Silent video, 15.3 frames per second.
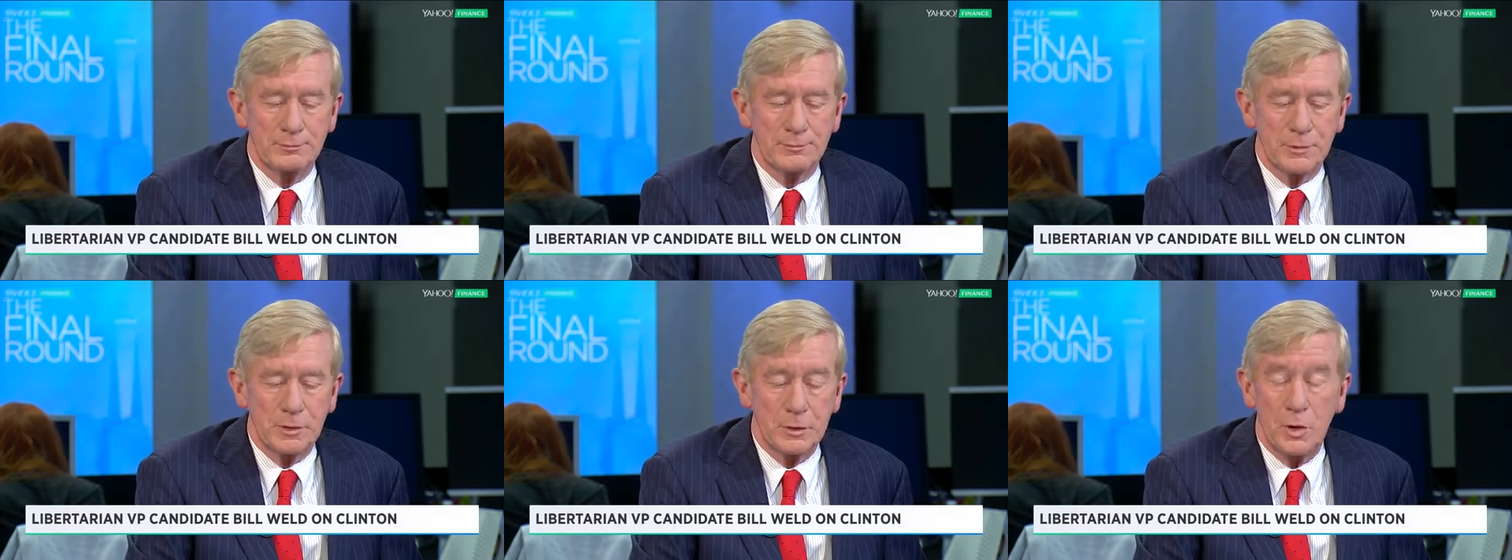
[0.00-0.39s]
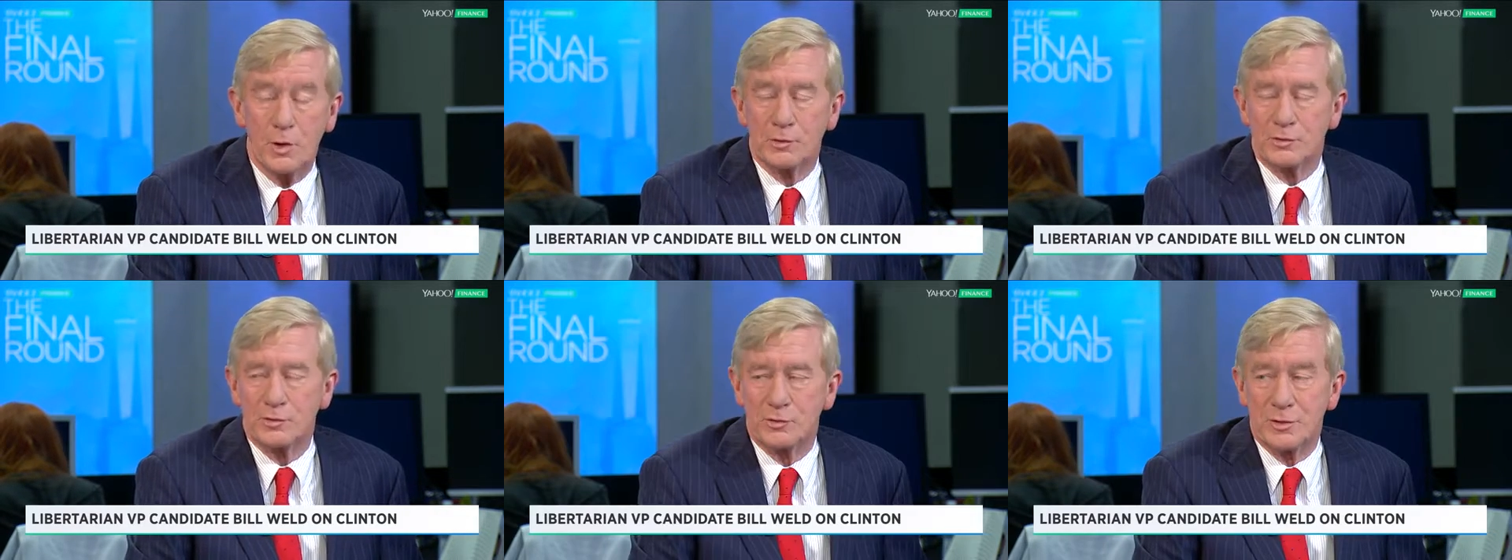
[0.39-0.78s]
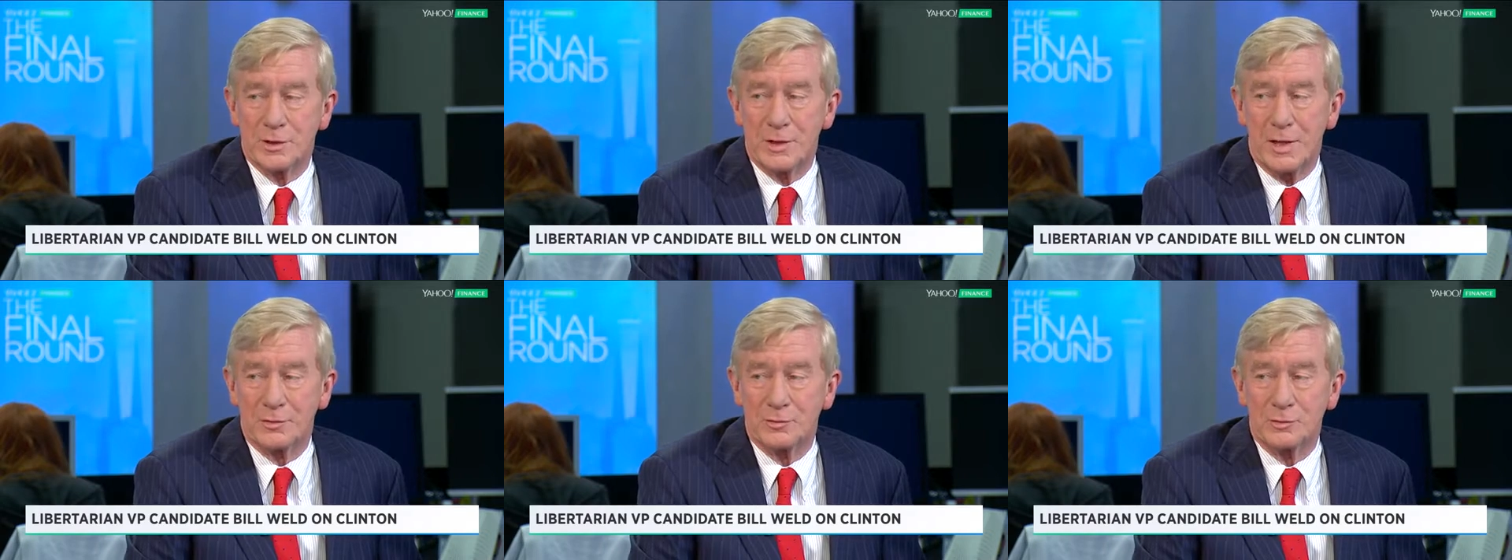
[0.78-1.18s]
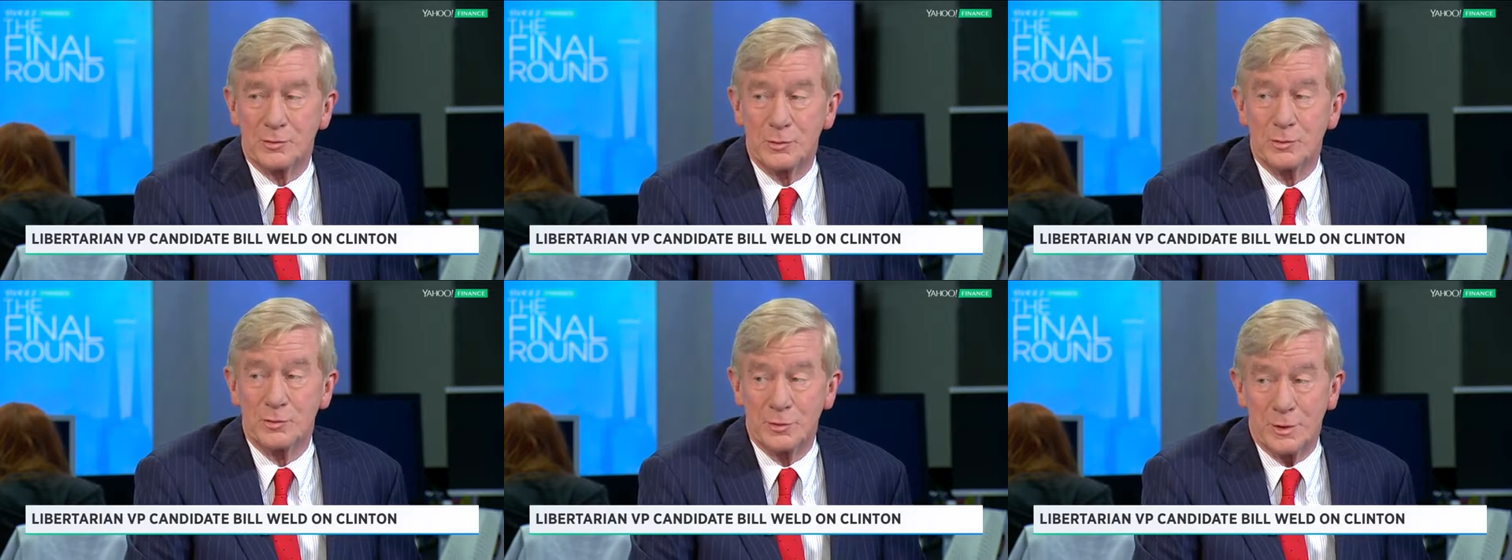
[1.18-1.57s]
clauses in the
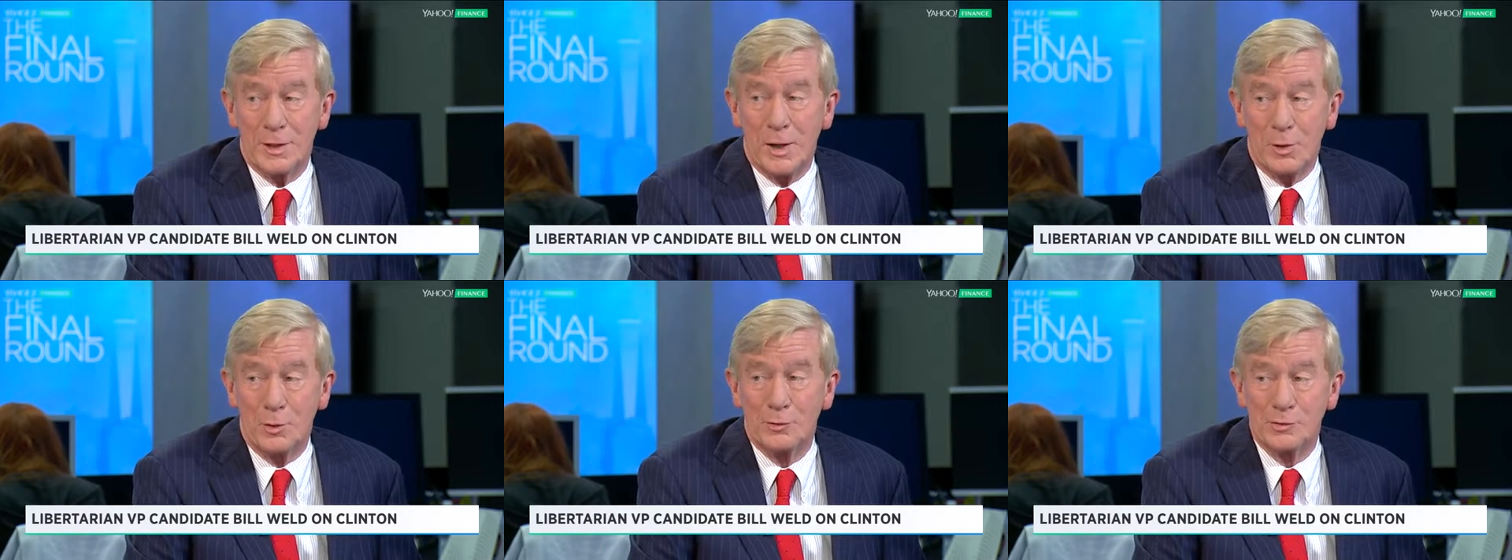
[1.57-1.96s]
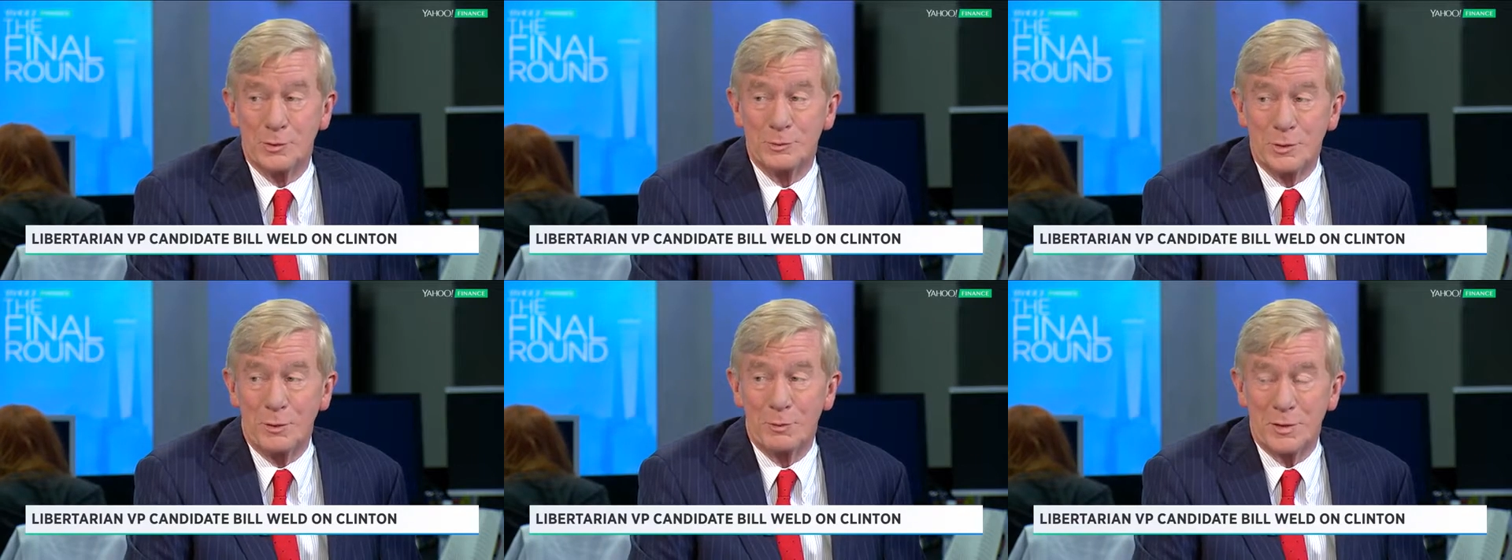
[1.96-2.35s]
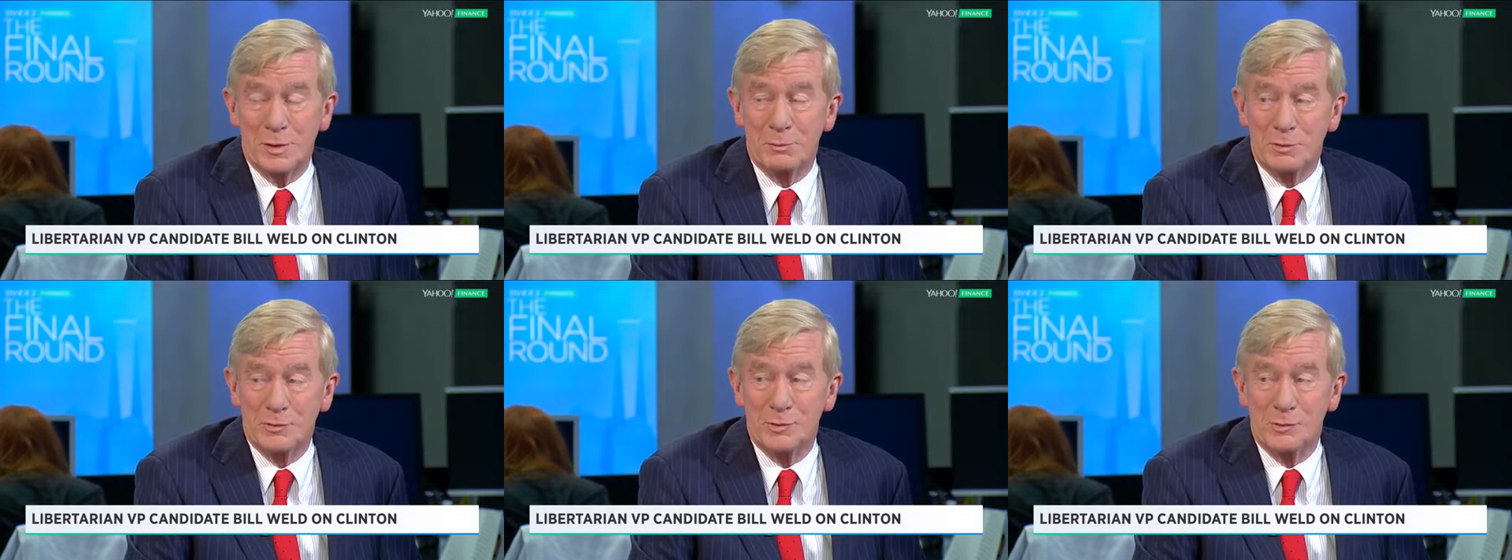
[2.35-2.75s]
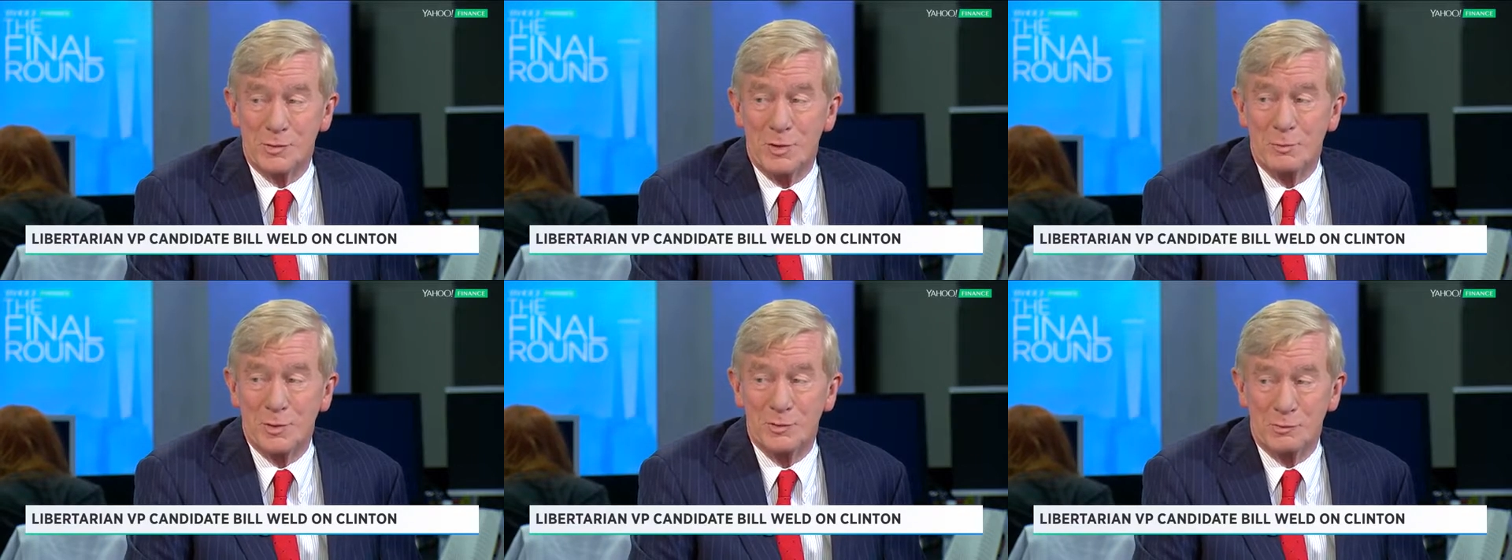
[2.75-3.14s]
Constitution that I also don't think Mr.
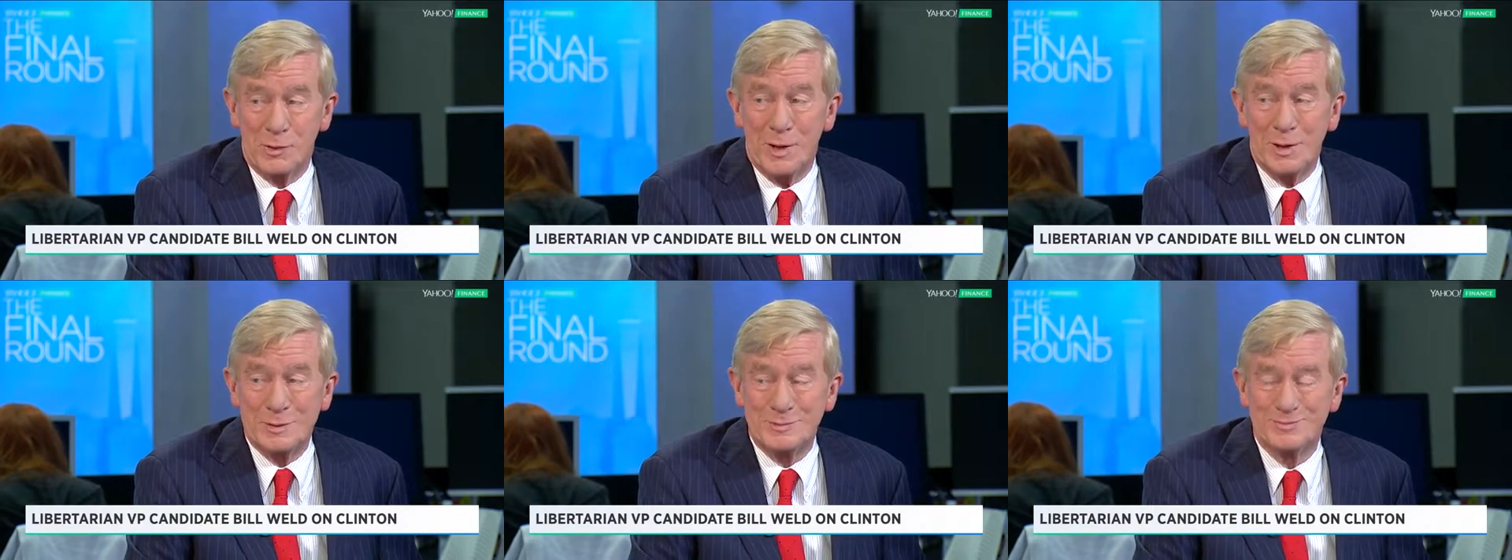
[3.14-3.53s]
Trump has read.